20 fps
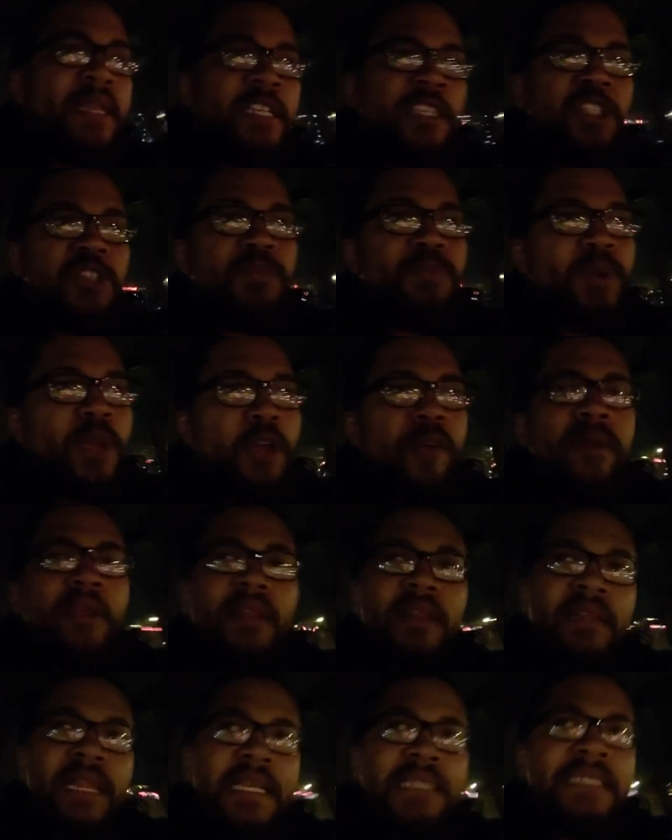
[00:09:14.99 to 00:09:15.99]
this
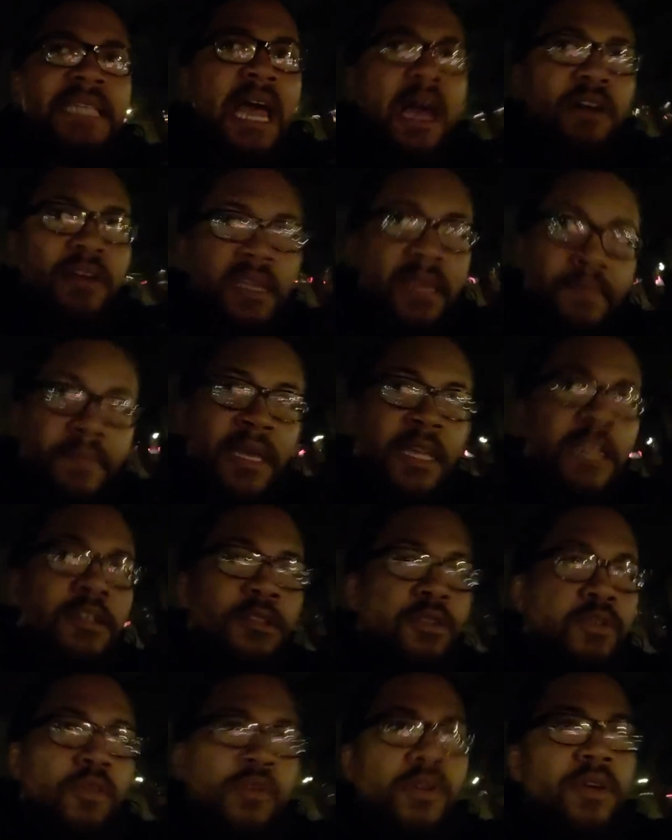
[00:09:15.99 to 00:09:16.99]
spirit that's out here, man, the
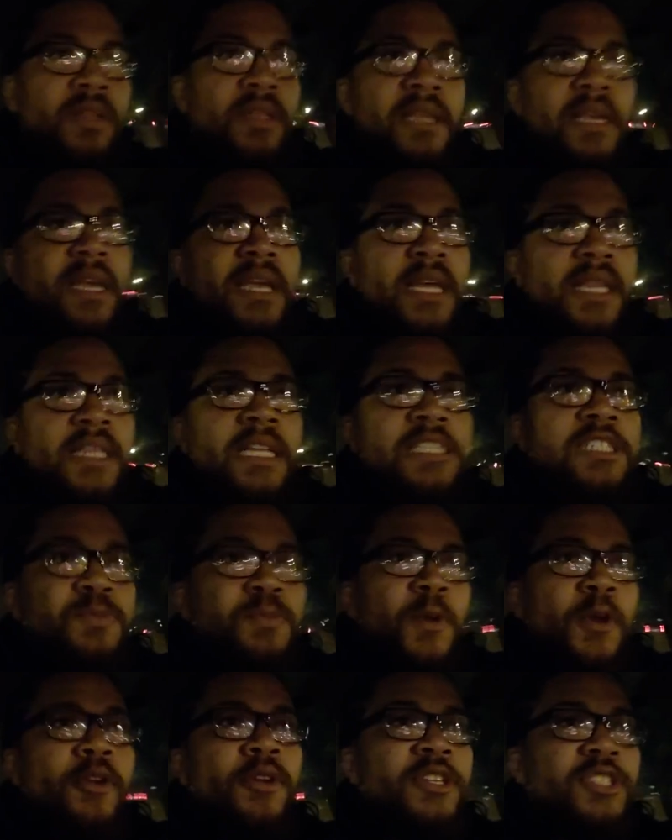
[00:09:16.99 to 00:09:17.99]
Lord, the
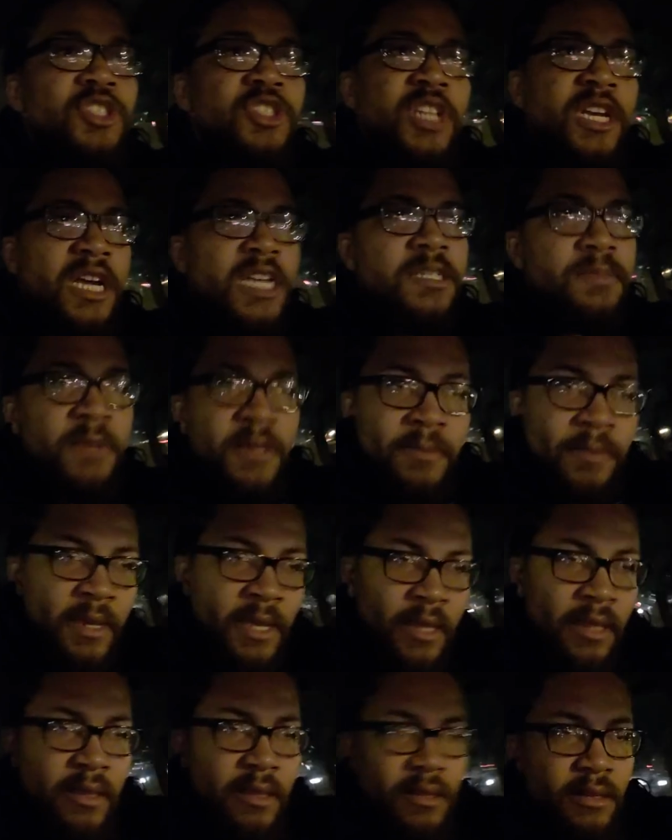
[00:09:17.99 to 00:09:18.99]
spirit of judgment,
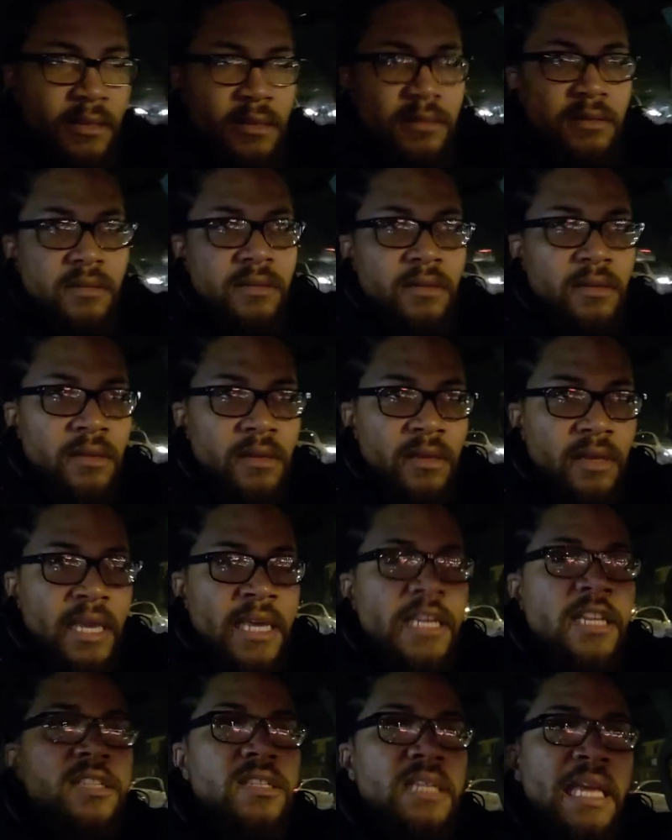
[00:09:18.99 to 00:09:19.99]
man.
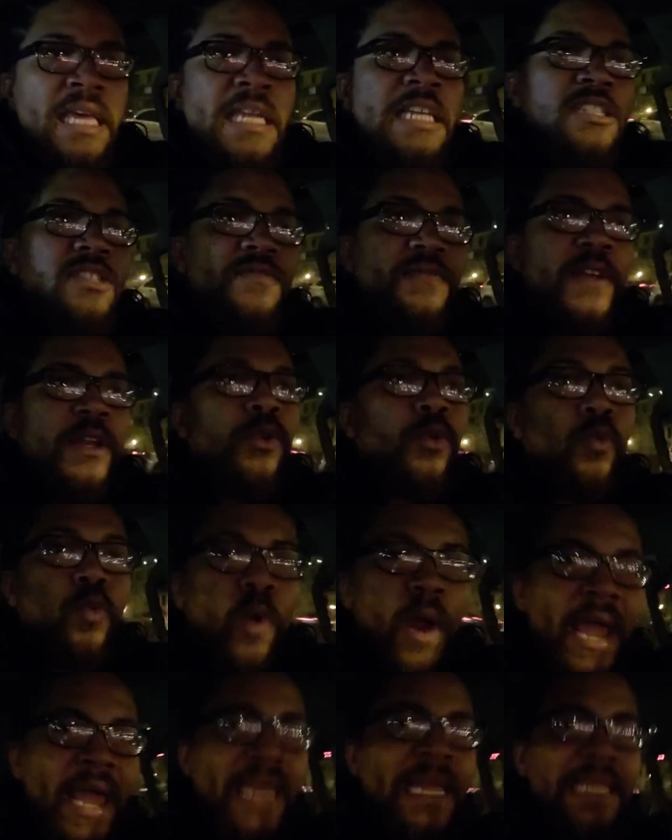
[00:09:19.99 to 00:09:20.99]
And it's finna
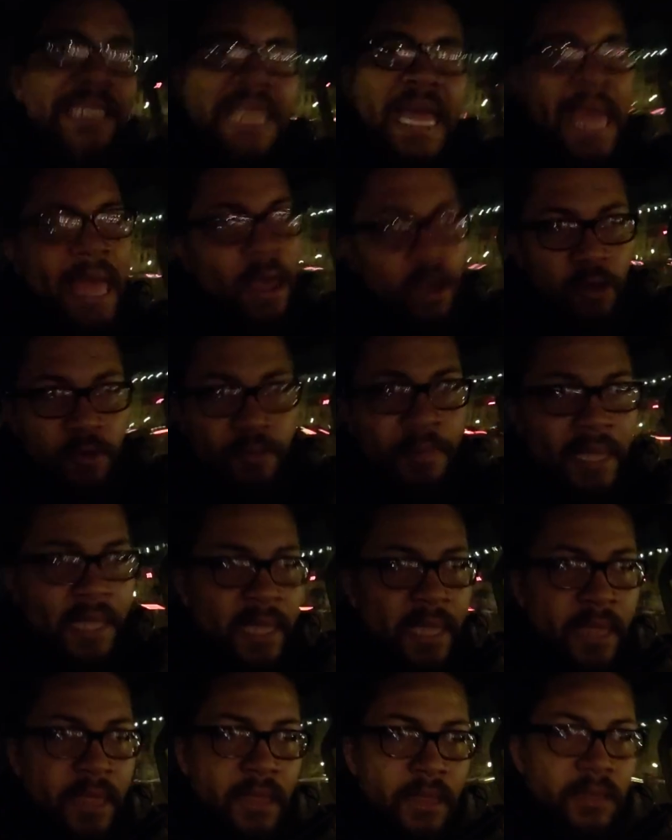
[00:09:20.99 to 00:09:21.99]
rain down,
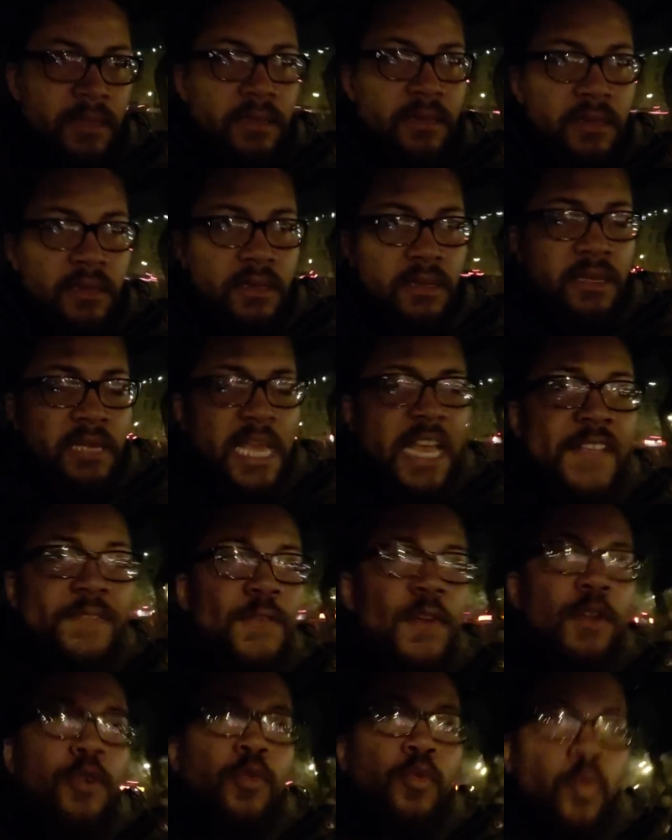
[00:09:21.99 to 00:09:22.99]
man. It's
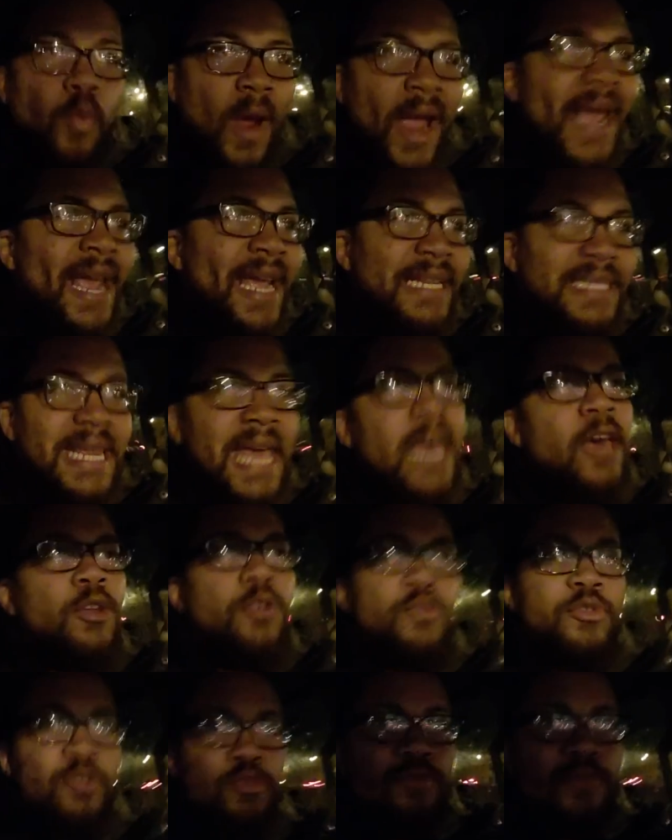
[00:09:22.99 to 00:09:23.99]
finna rain down
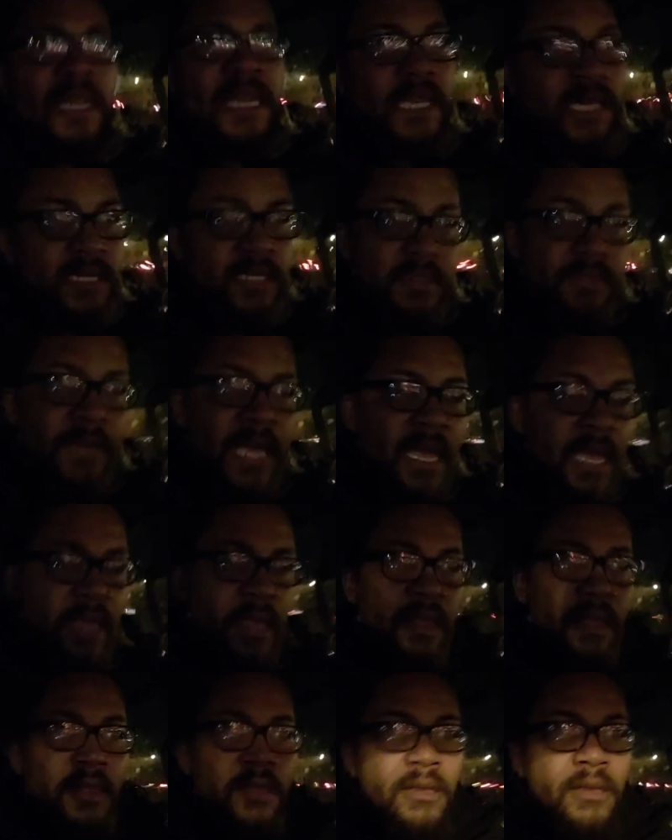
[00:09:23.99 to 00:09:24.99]
on you niggas,
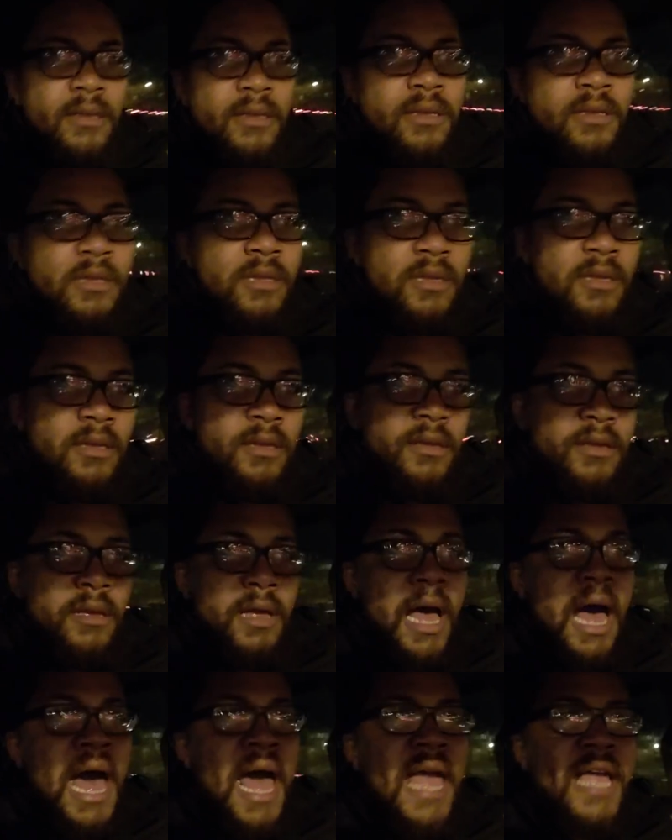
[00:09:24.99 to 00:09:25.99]

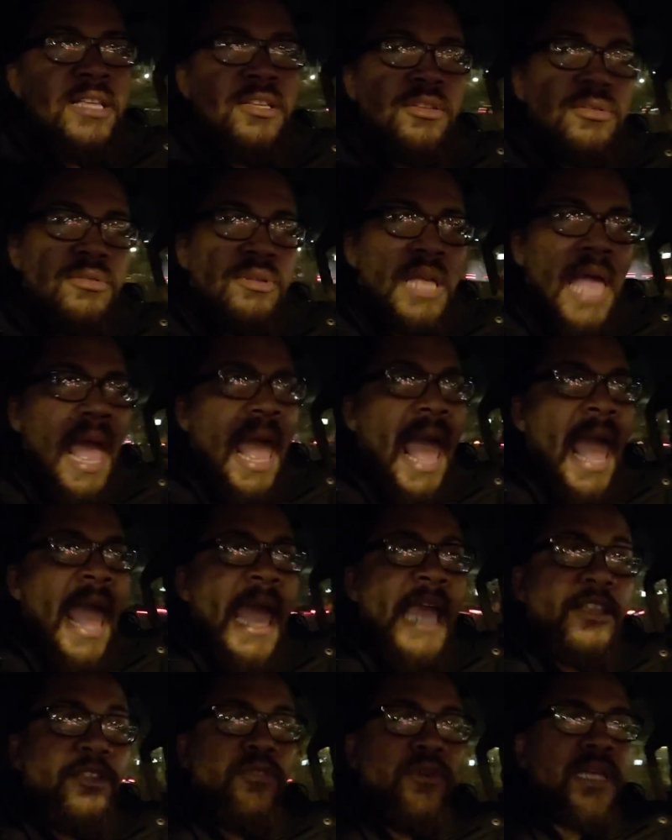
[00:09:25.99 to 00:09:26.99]
man. Alright?
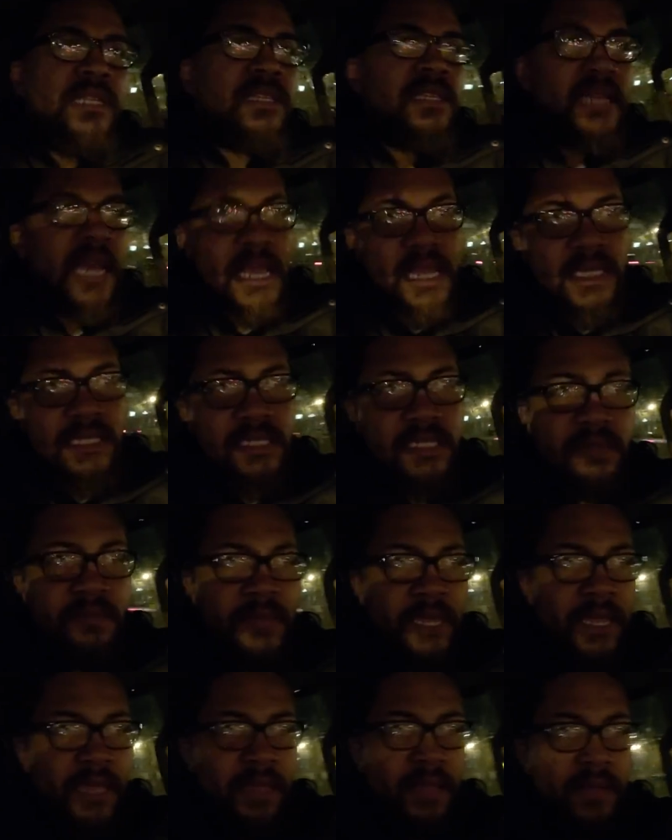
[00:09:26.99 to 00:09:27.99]
And you other nations,
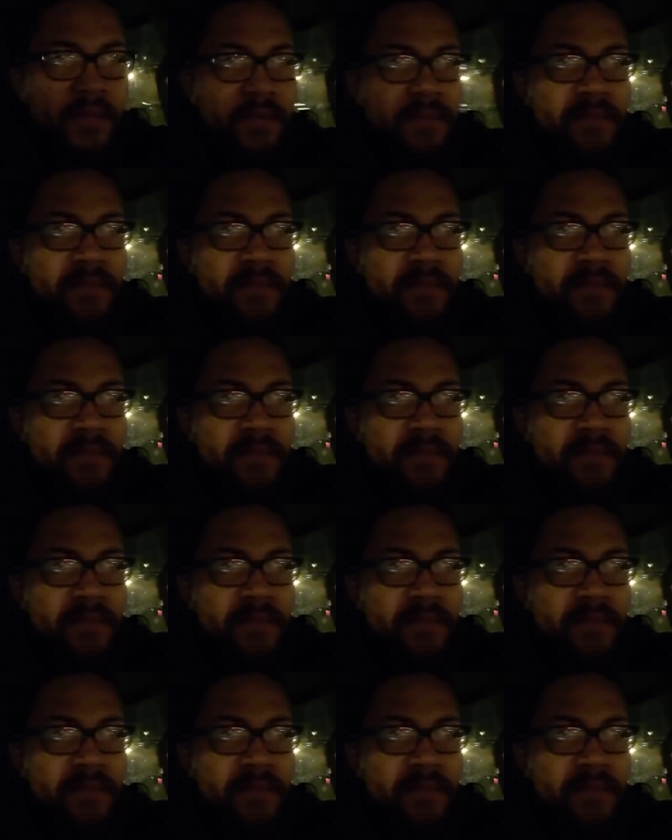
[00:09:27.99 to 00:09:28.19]
man.